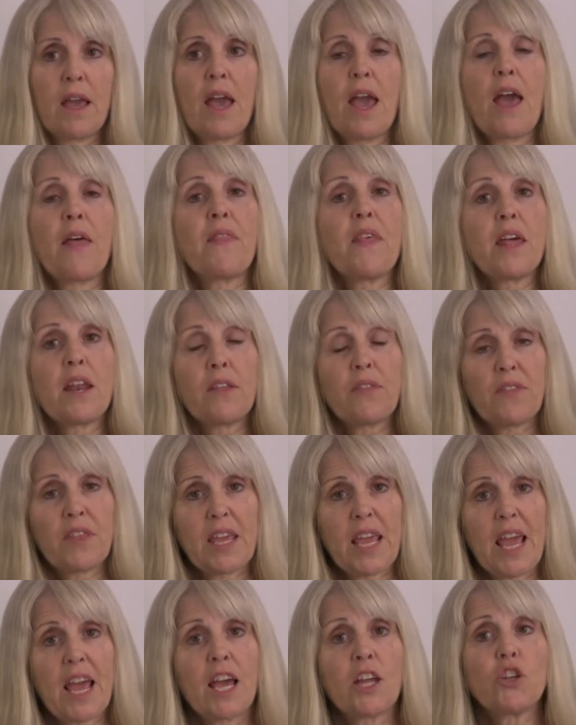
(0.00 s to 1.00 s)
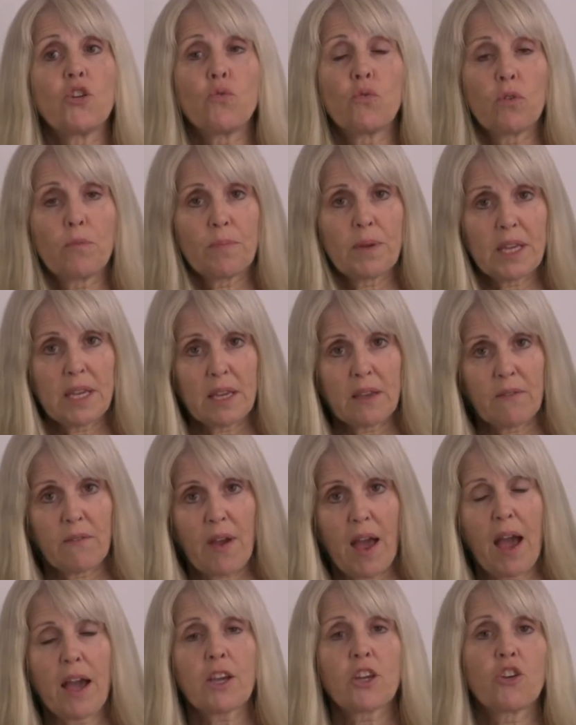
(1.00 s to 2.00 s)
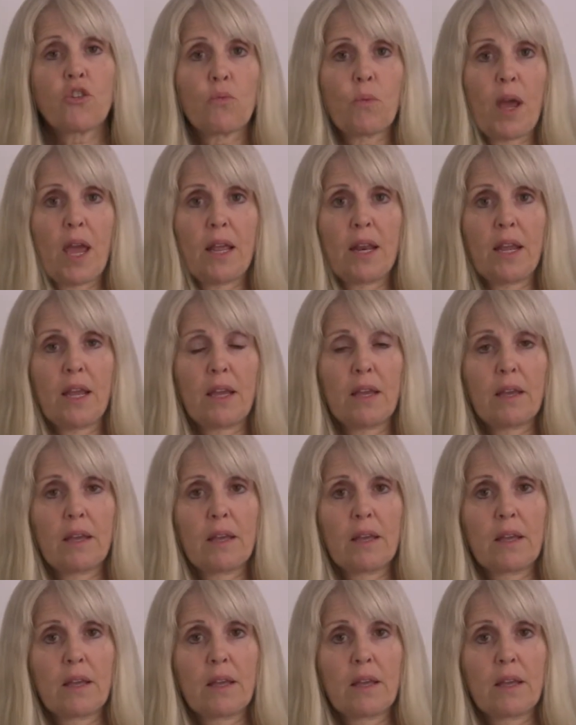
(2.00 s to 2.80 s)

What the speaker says: And then at the end, you will be evacuating